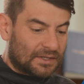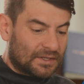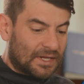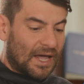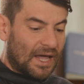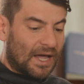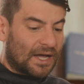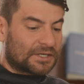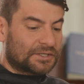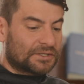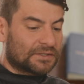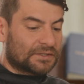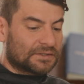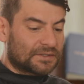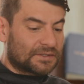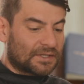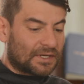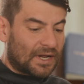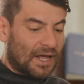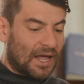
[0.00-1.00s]
the
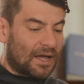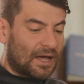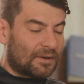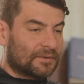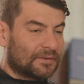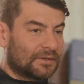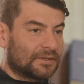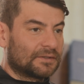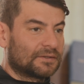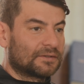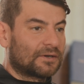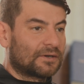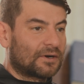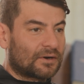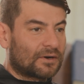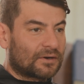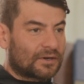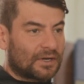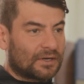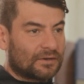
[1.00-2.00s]
actions that happened
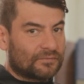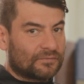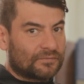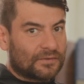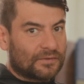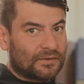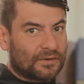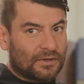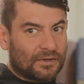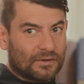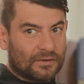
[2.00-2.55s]
are kind of,